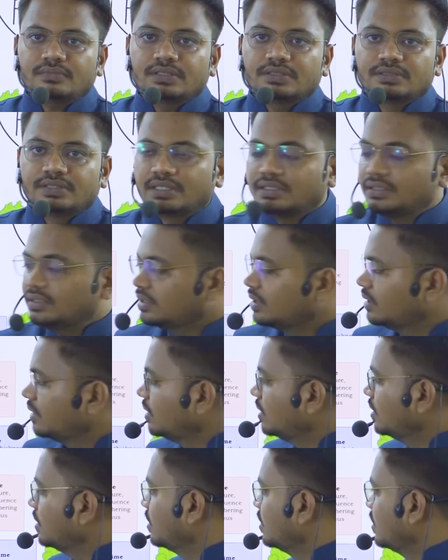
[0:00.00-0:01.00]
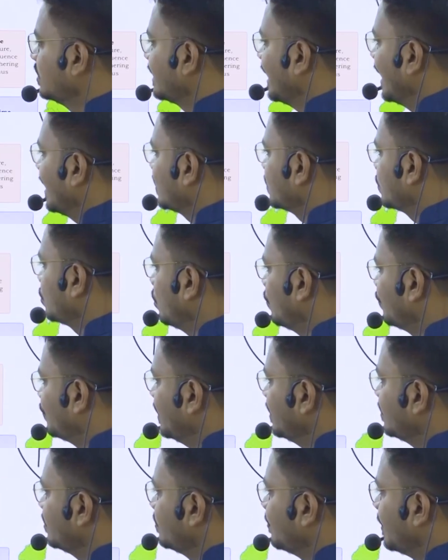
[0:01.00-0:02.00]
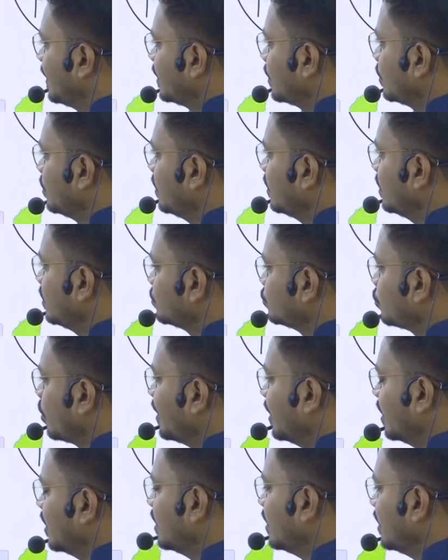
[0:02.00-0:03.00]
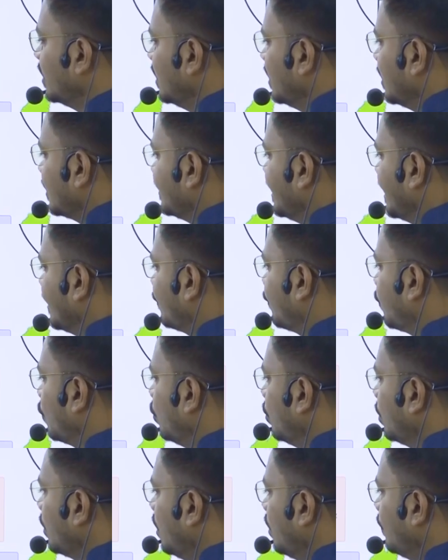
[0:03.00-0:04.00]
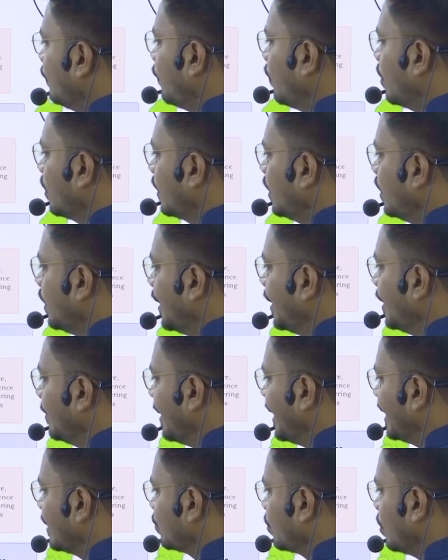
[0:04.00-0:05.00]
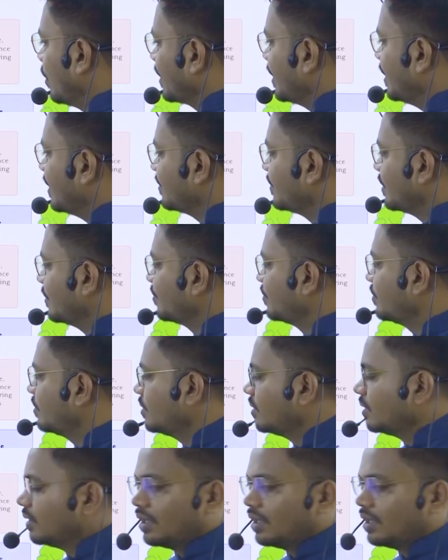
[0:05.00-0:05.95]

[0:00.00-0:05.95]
the character of this particular soil. Then flora, fauna and microorganisms.